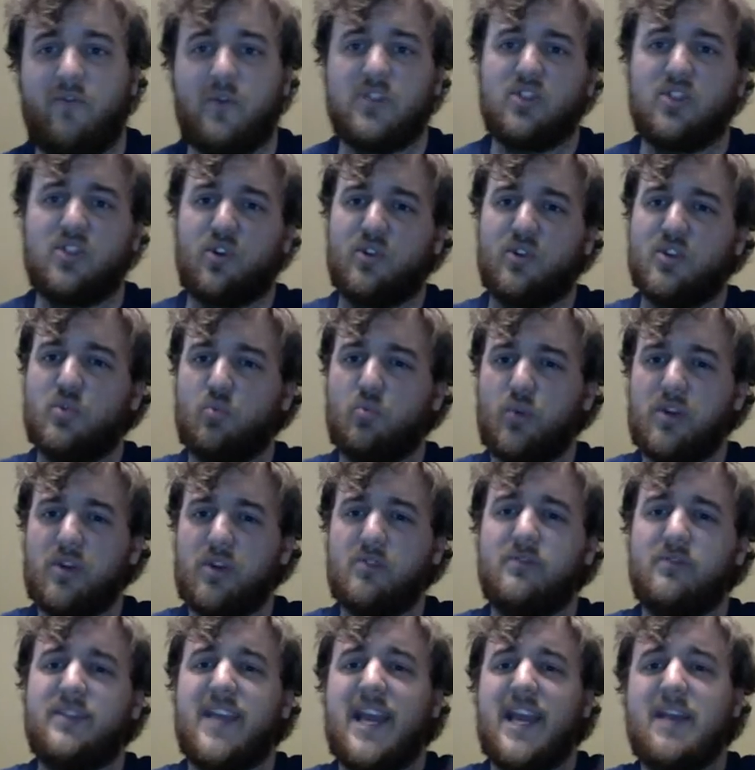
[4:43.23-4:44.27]
We saw this
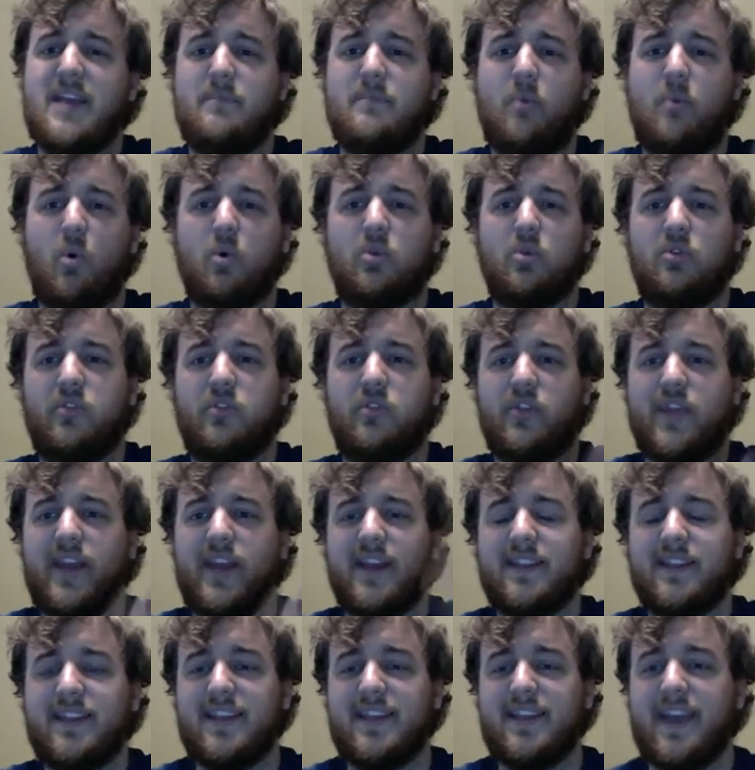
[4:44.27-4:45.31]
weird gate portal
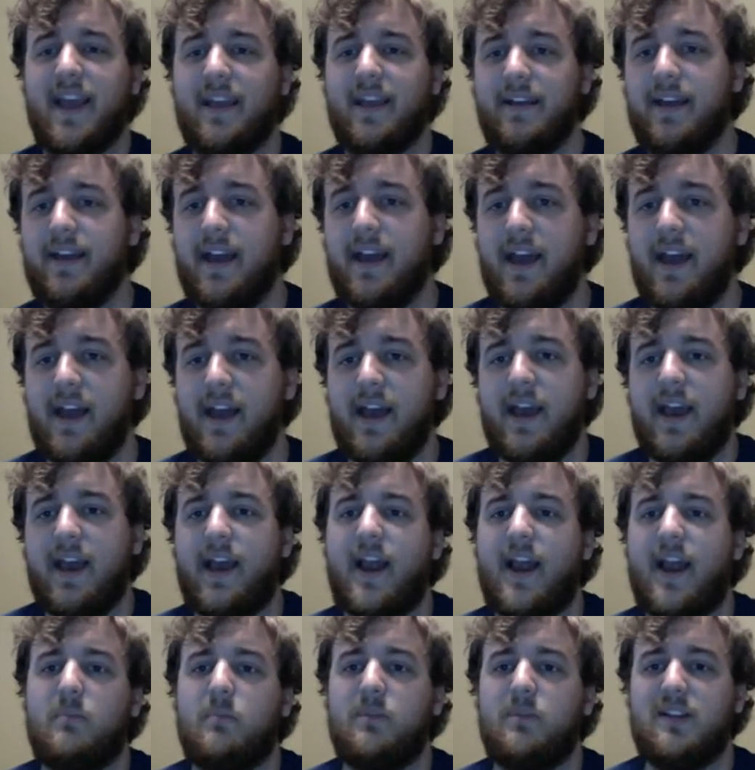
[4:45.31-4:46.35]
thing at the end,
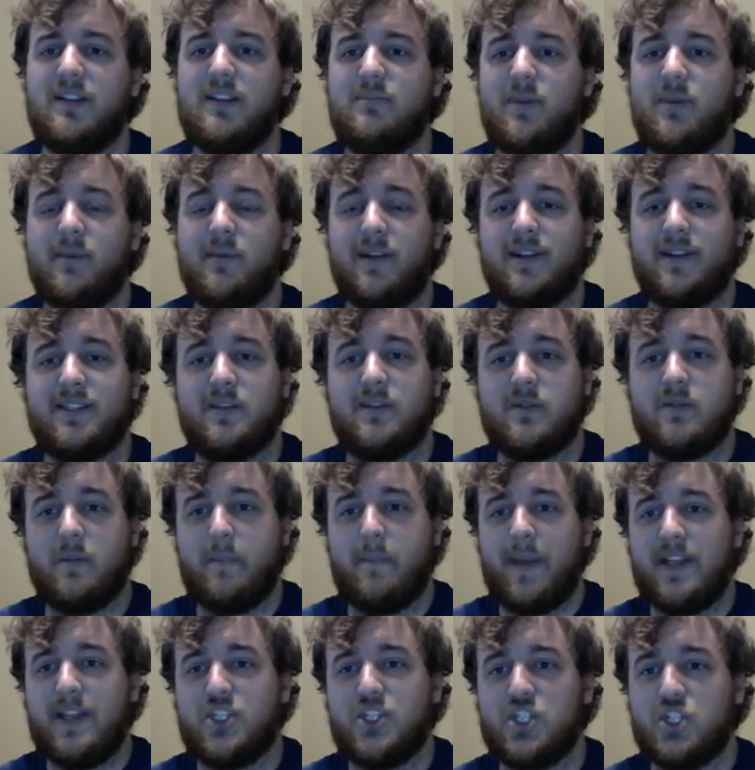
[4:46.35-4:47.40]
and I believe maybe that's a
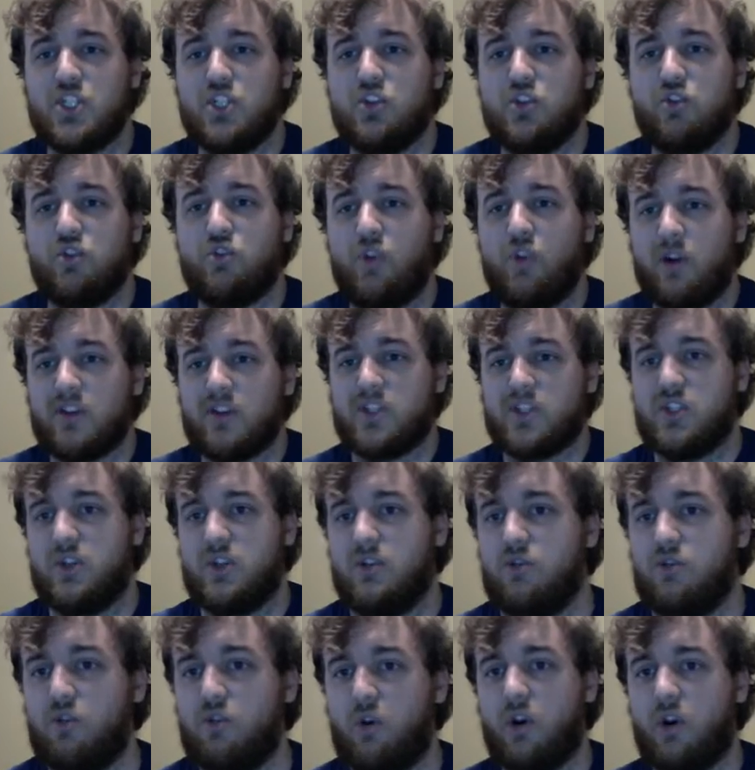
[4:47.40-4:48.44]
dimension to
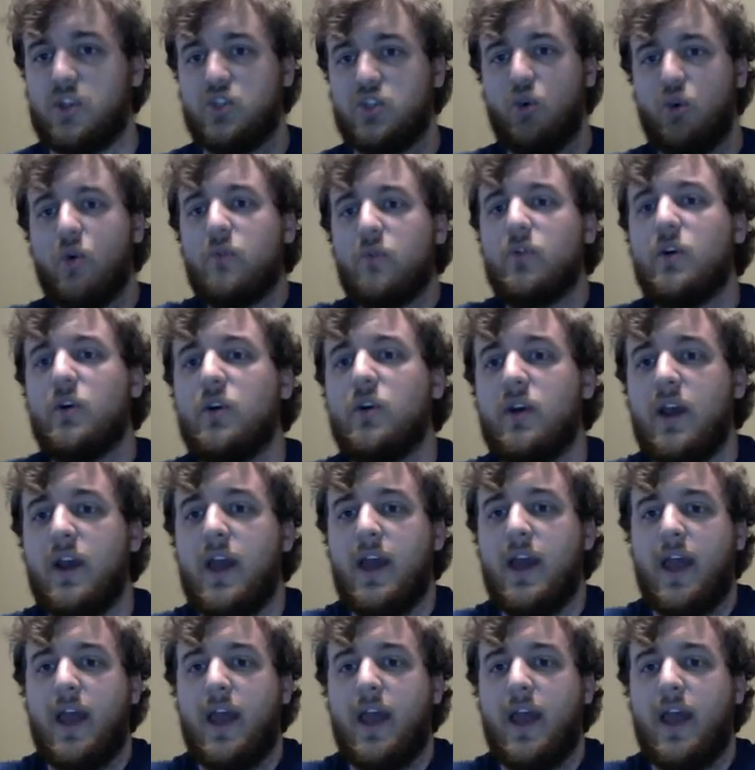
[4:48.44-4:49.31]
cross over,